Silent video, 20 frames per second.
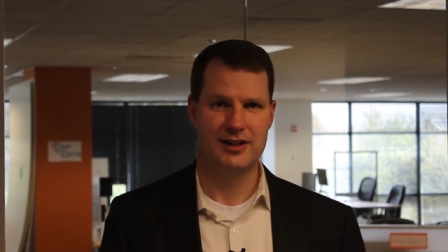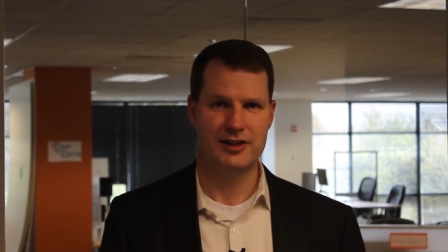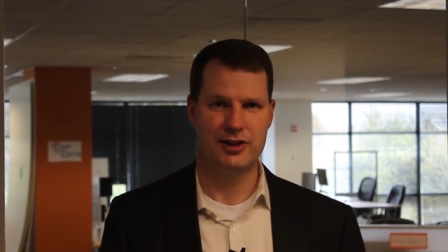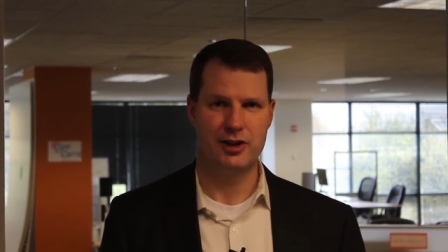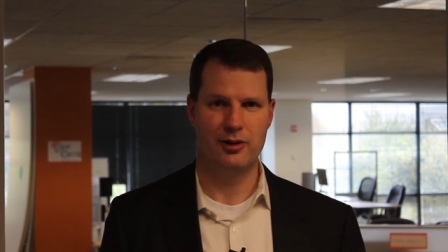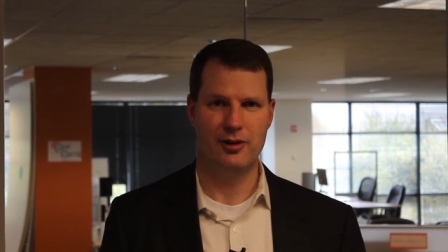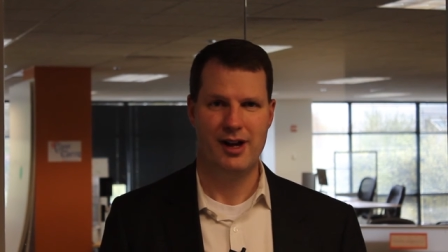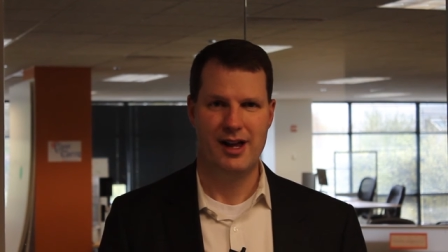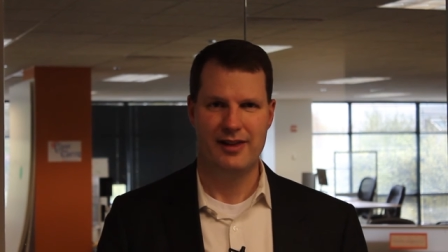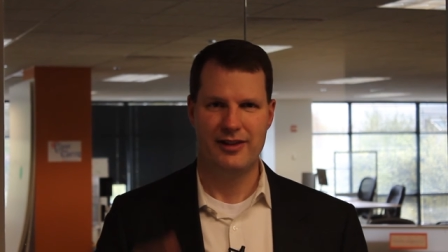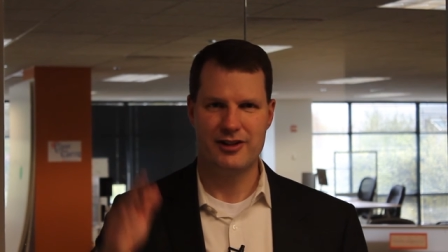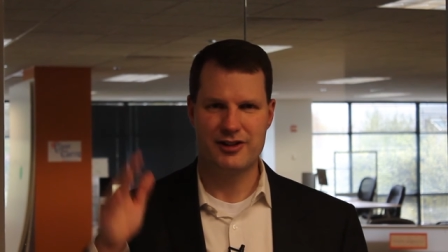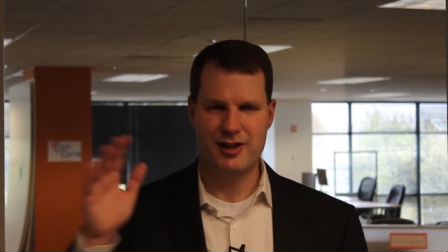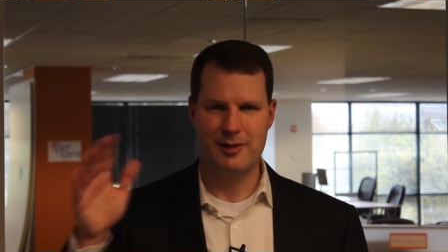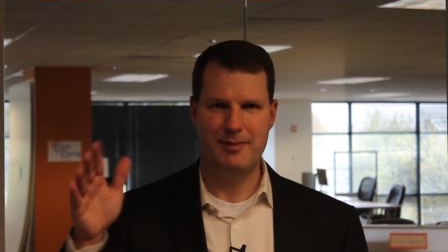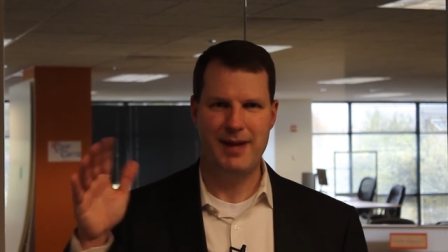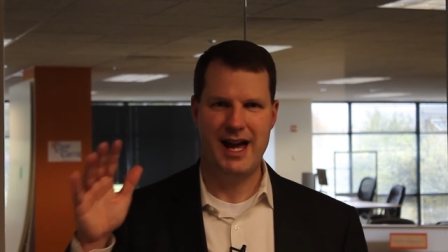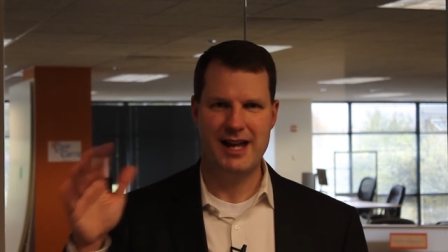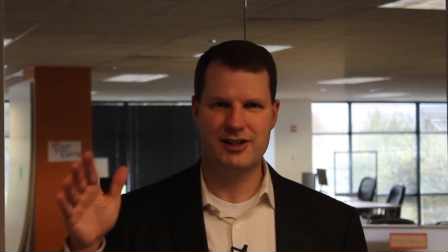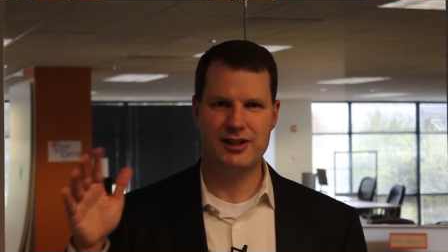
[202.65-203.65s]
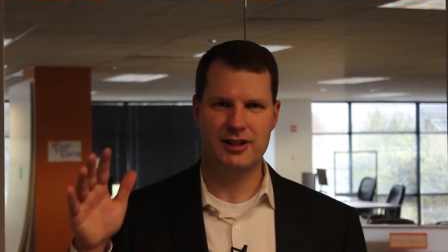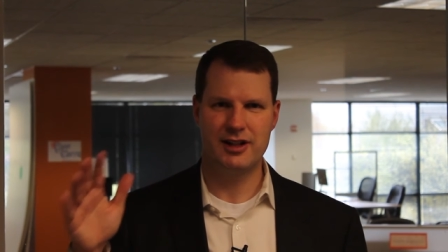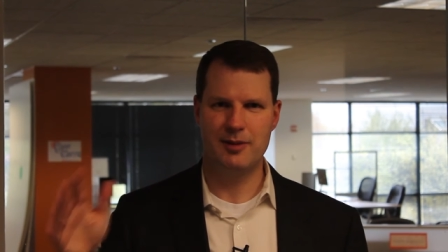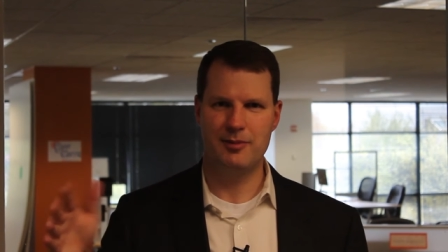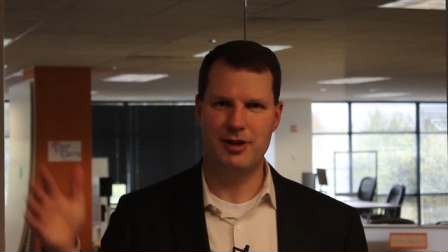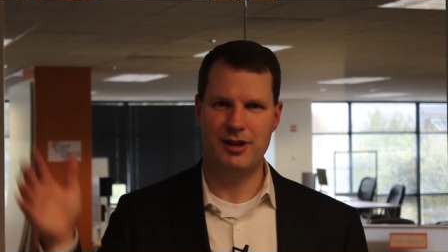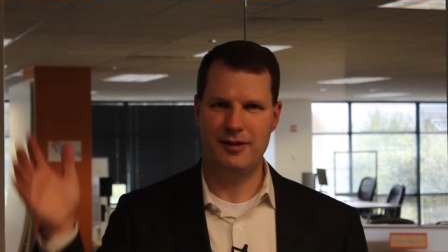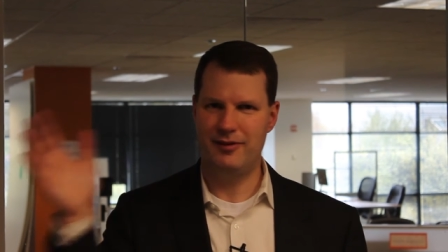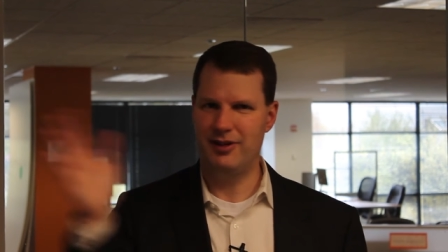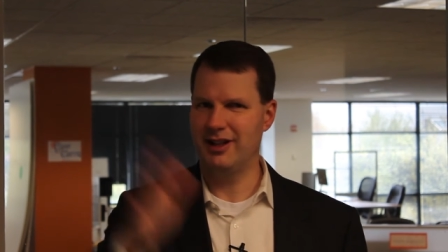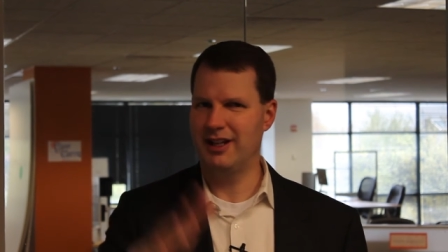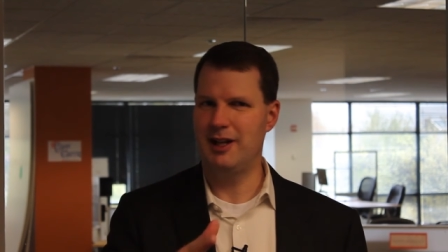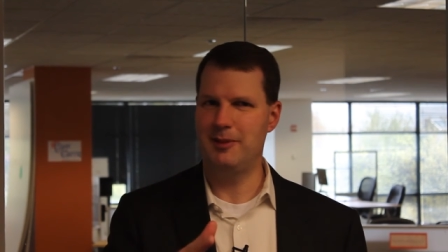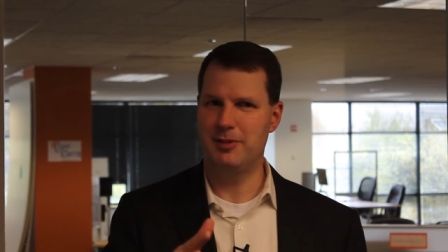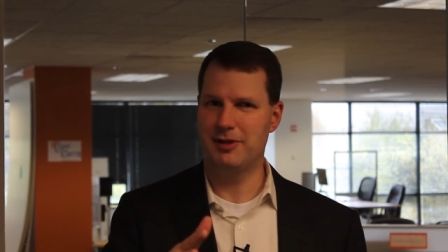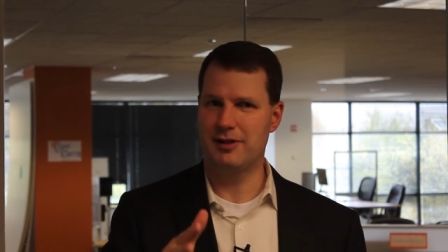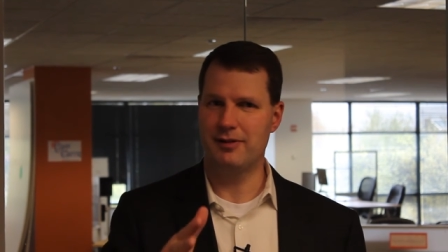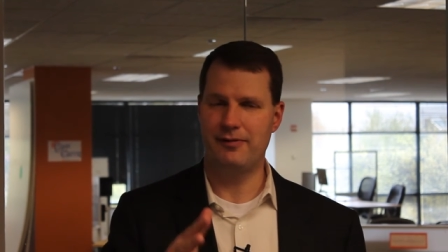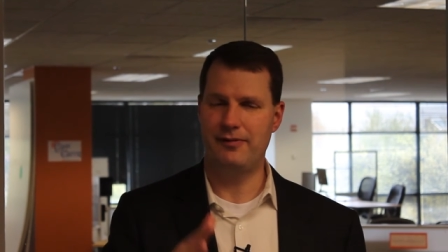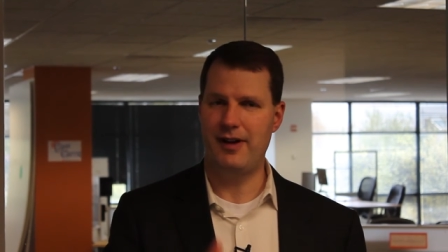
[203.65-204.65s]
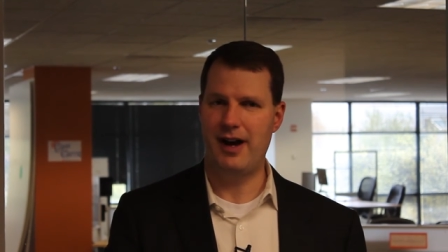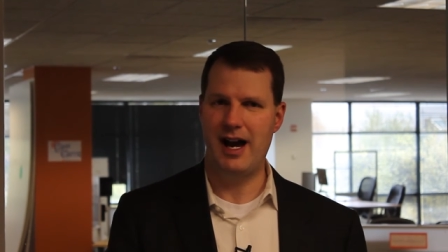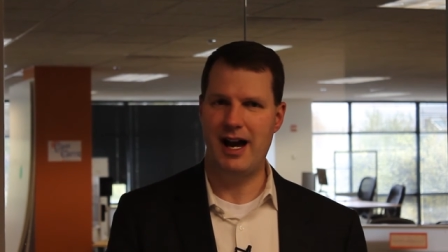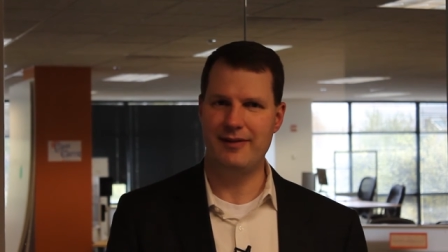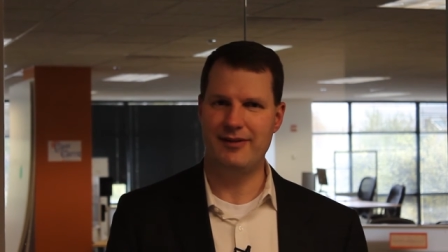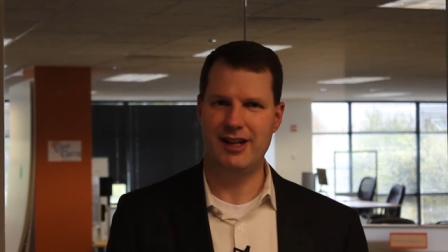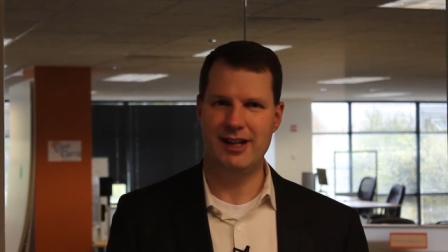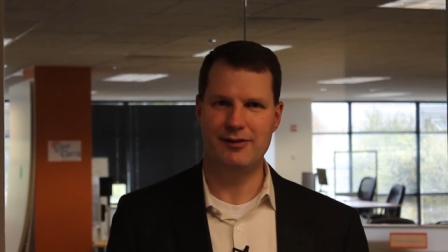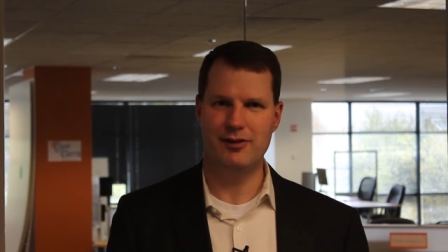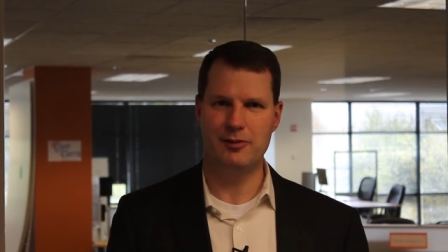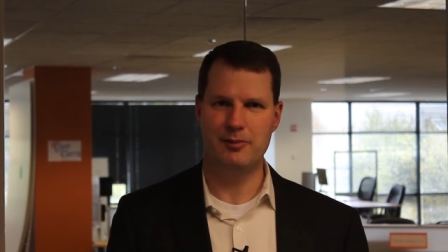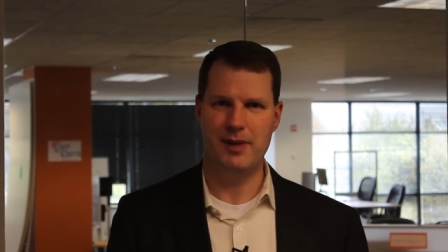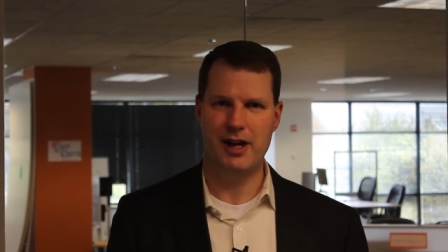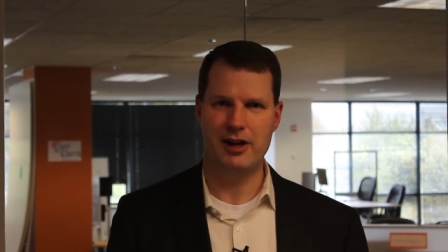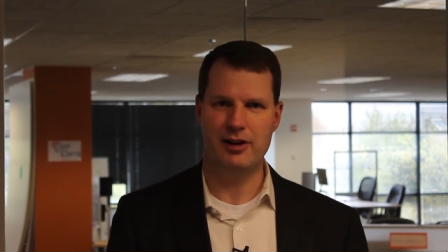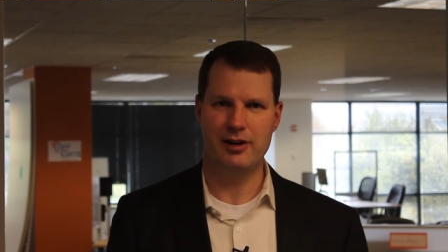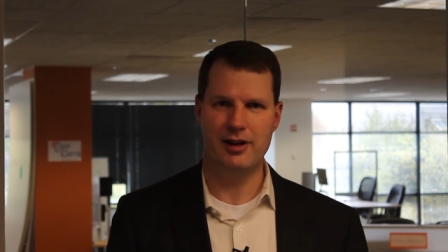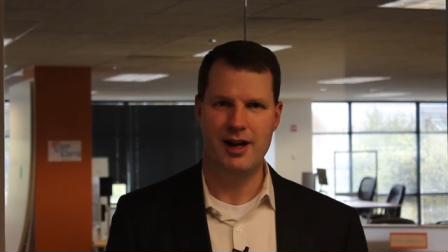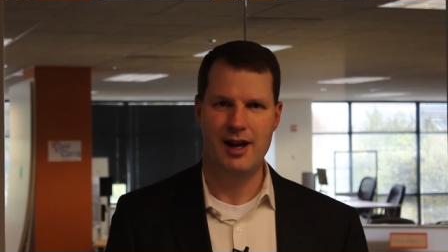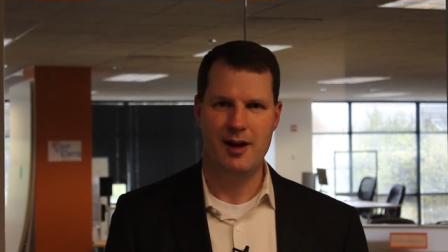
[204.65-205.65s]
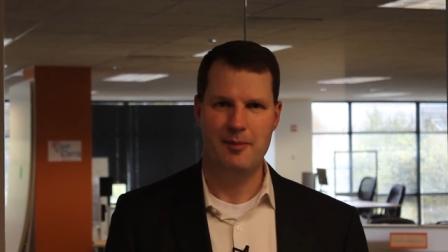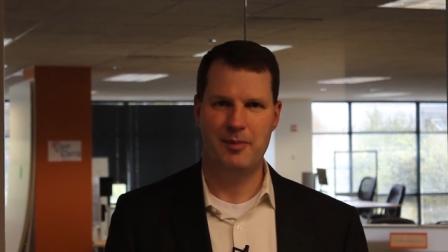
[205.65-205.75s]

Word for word: So there's a magic number there. If you can keep it to five, even better.